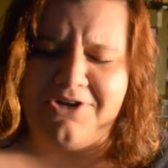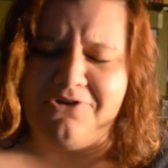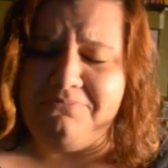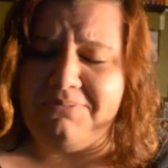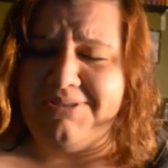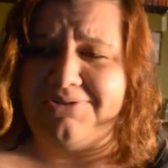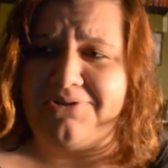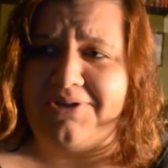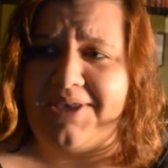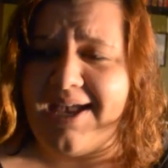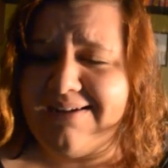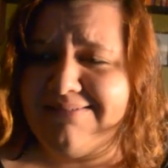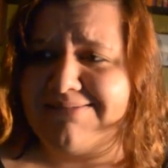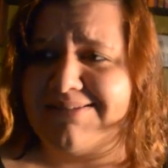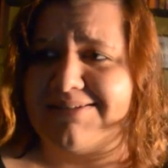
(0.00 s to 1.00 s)
be
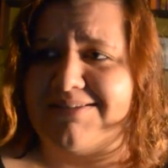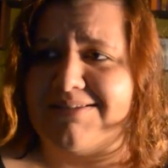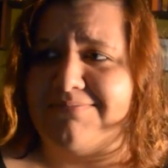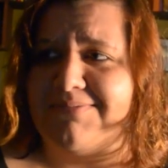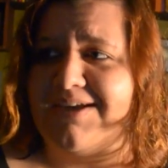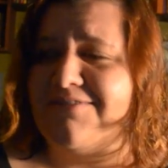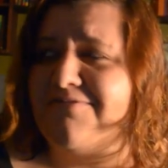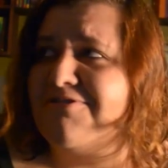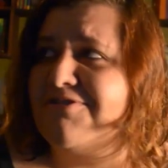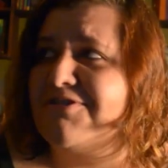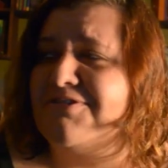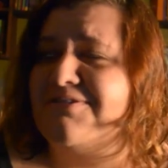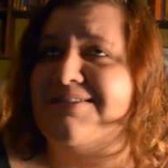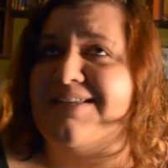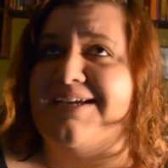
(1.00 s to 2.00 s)
sarcastic to me. I don't
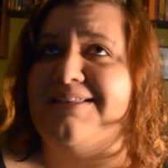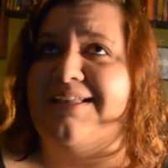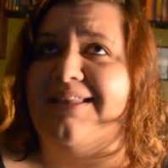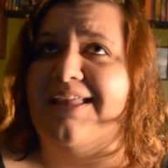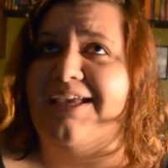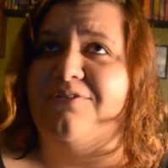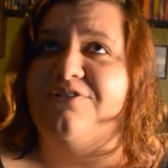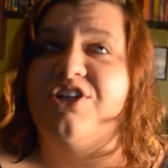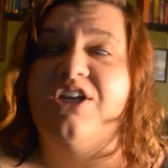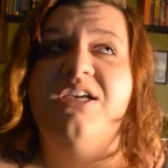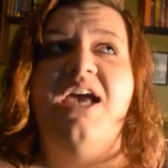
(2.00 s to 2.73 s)
understand that language.